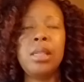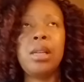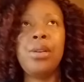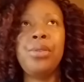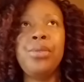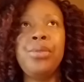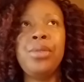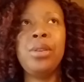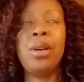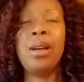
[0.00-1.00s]
So,
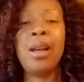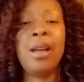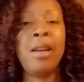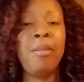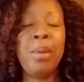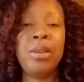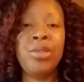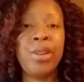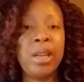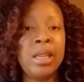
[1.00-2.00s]
you know, I have been
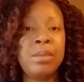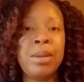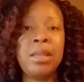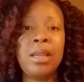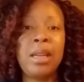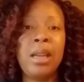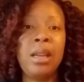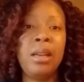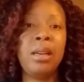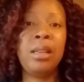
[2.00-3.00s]
drinking as much as I
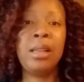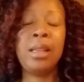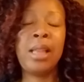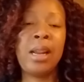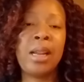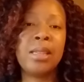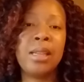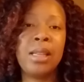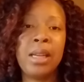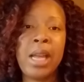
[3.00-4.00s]
can. That, like I
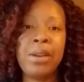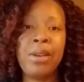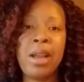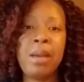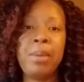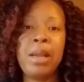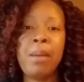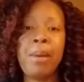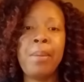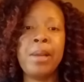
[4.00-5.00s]
said, that Gatorade had
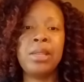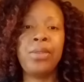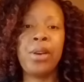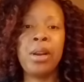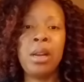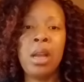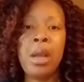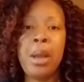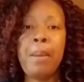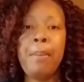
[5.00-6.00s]
become my best friend.
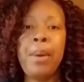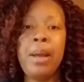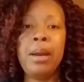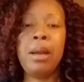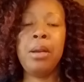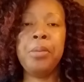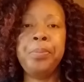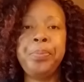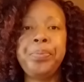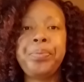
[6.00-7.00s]
But
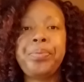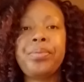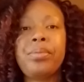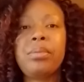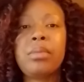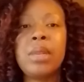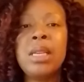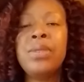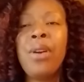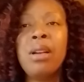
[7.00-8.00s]

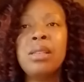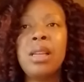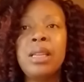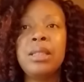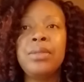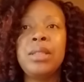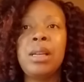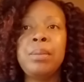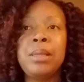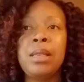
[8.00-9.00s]
as far as things of
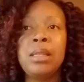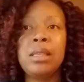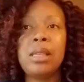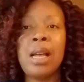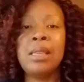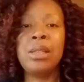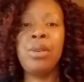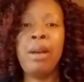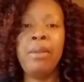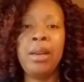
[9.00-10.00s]
substance, I still
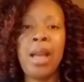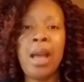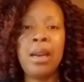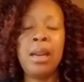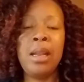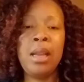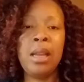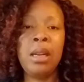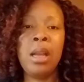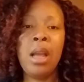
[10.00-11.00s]
haven't gotten any
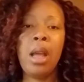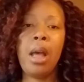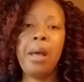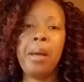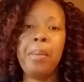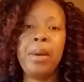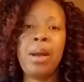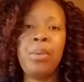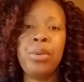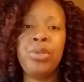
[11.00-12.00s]
in. But I
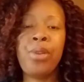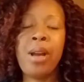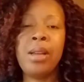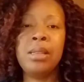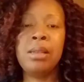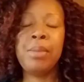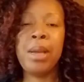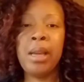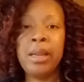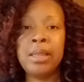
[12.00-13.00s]
will try some
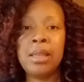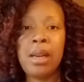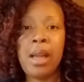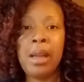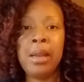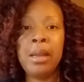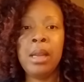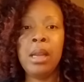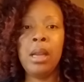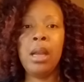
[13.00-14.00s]
eggs today.
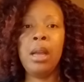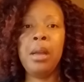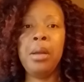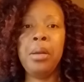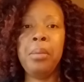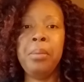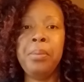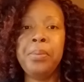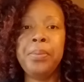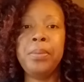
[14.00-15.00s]

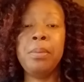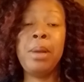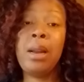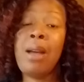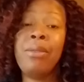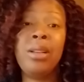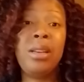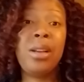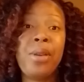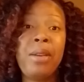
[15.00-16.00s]
But I really
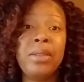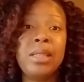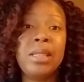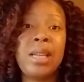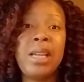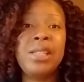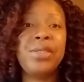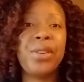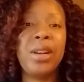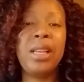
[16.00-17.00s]
have a taste
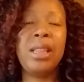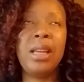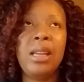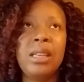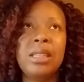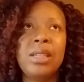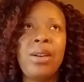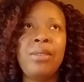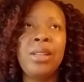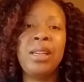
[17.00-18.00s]
for anything, so I
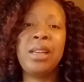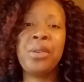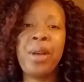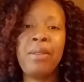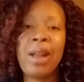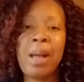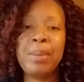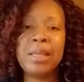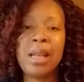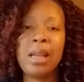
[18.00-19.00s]
really don't have an
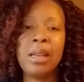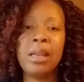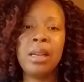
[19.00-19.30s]
appetite.